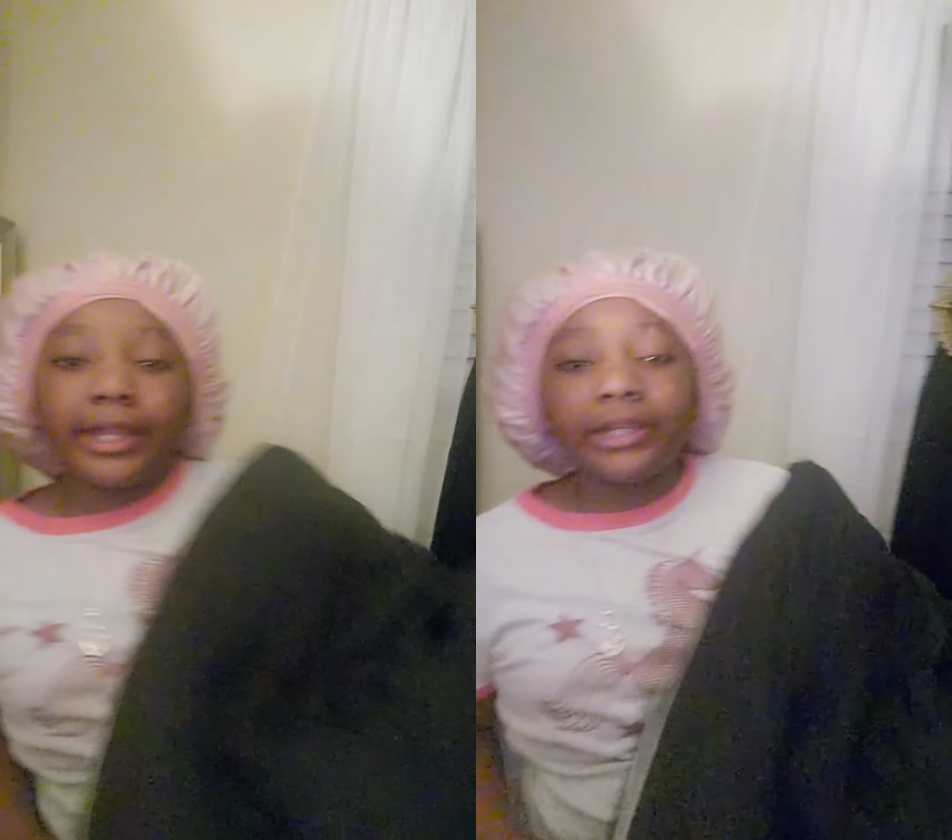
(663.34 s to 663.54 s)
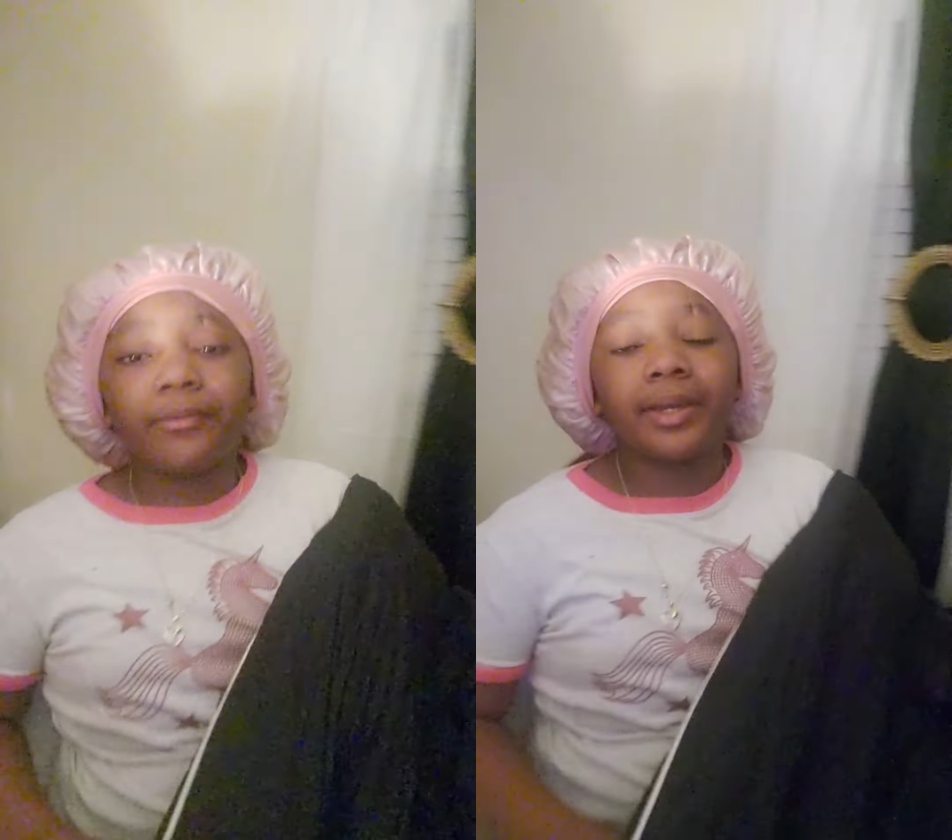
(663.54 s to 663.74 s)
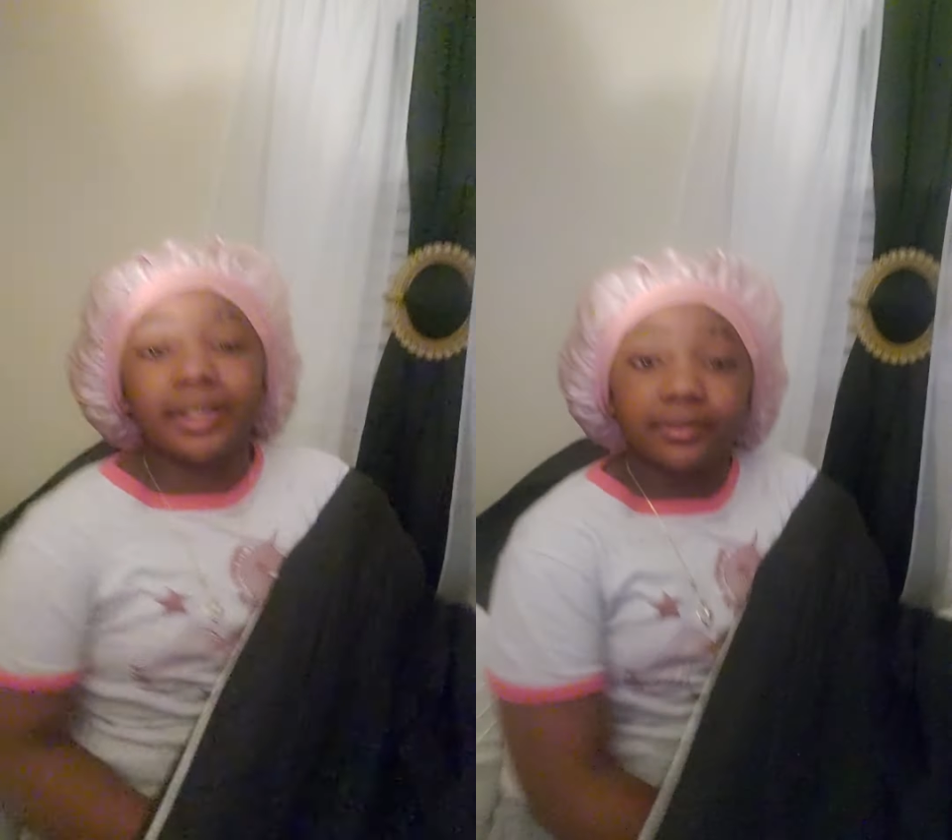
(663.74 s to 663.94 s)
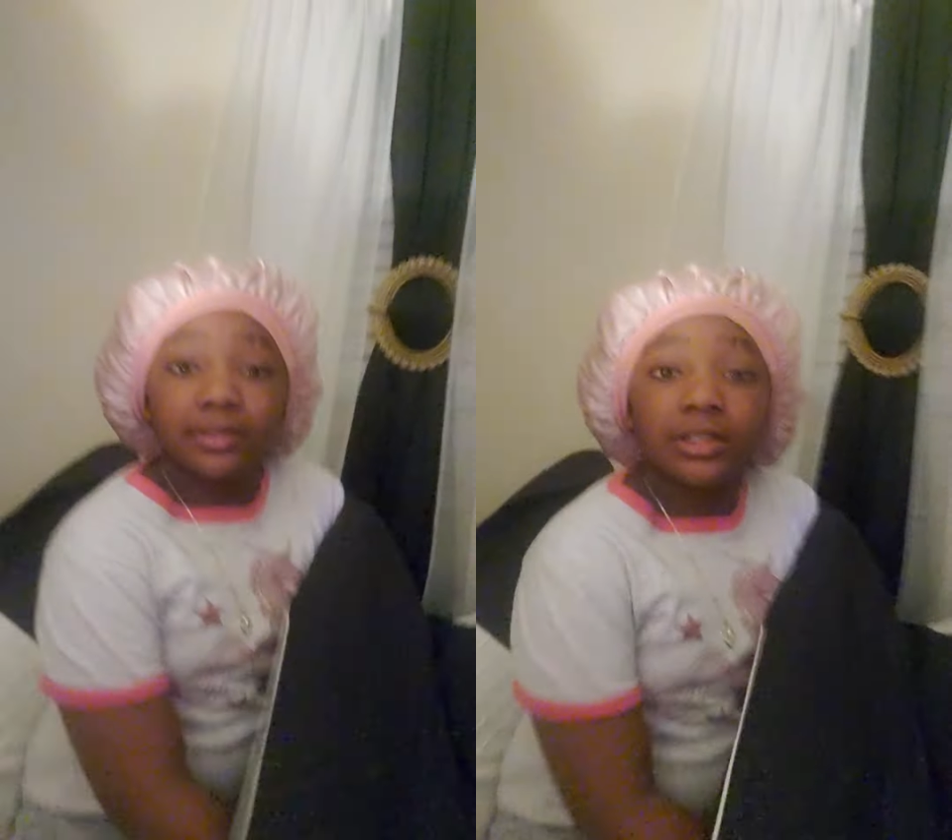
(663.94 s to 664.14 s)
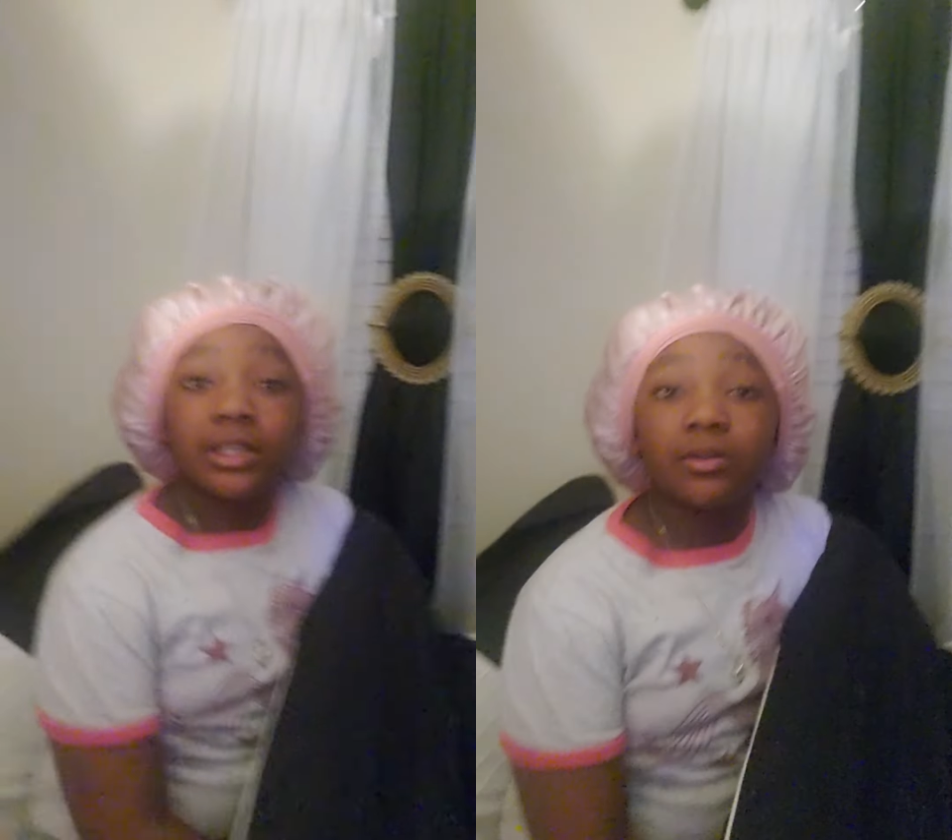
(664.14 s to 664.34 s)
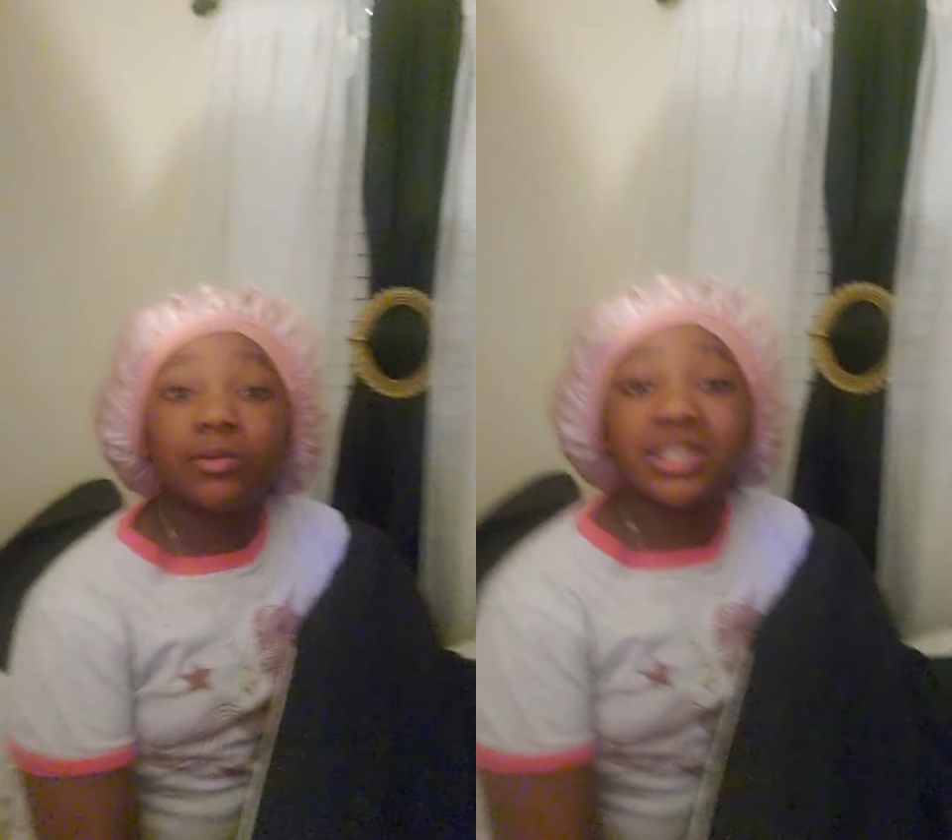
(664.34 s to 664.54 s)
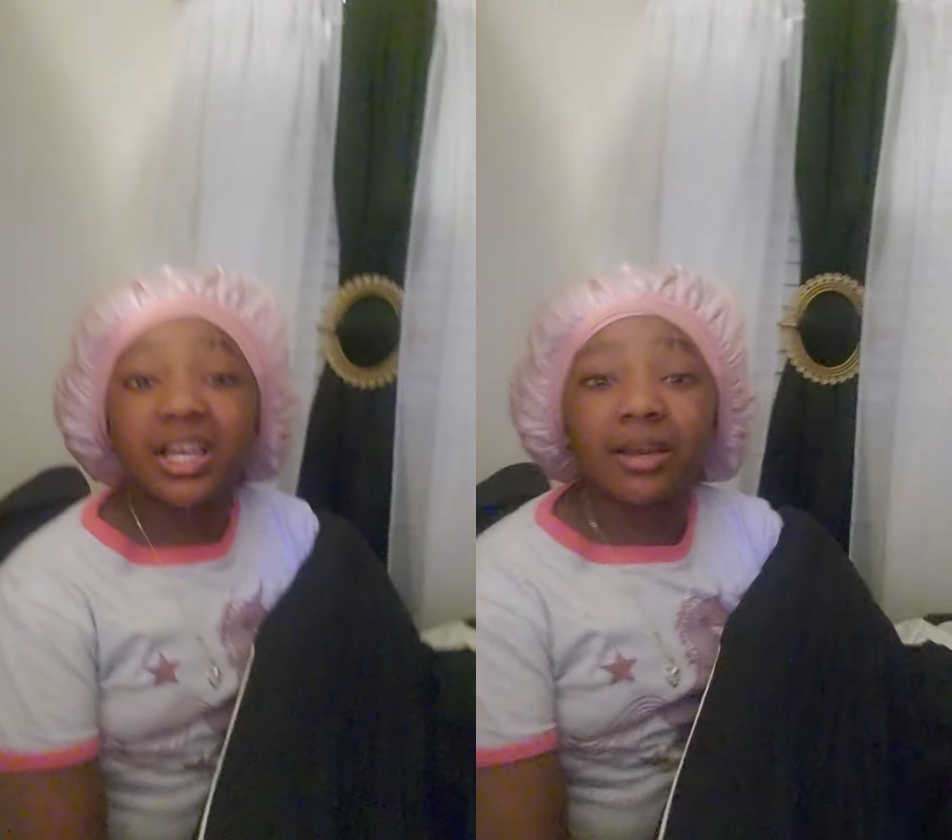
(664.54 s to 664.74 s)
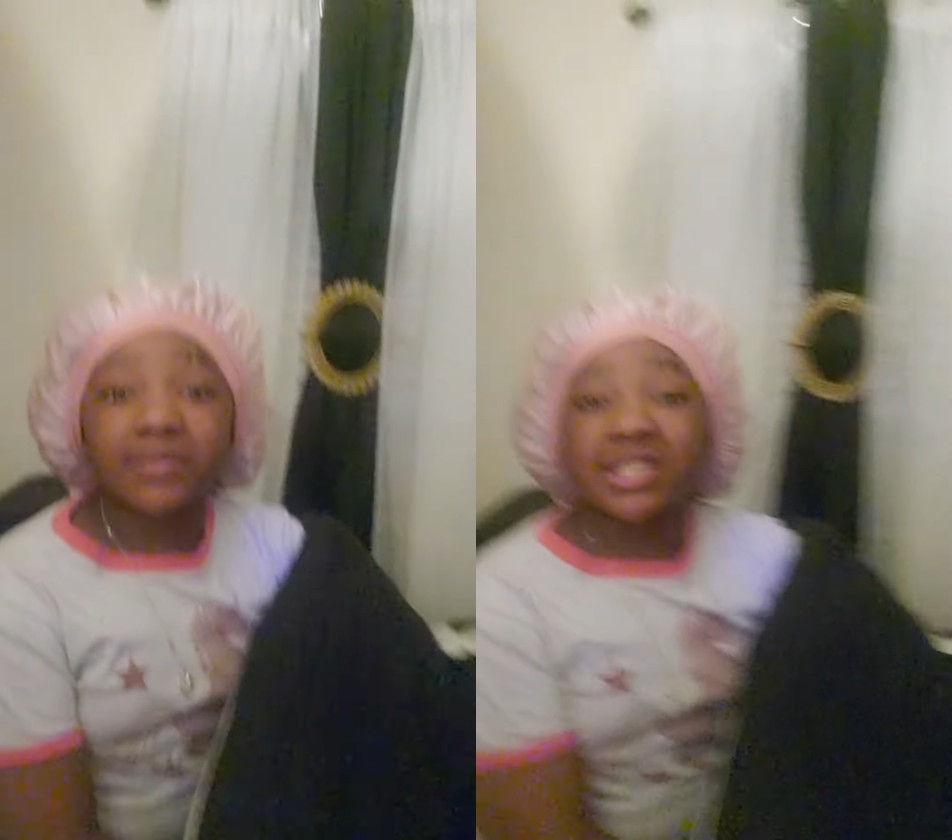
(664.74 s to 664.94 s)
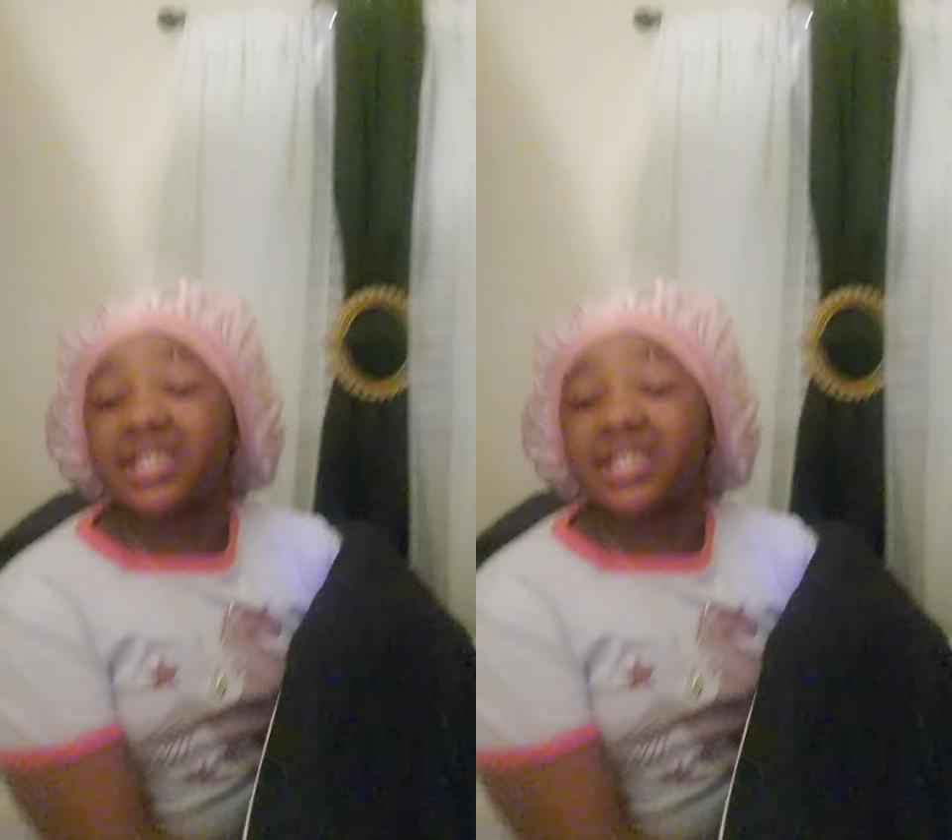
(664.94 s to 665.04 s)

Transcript: Anyway, what time is it?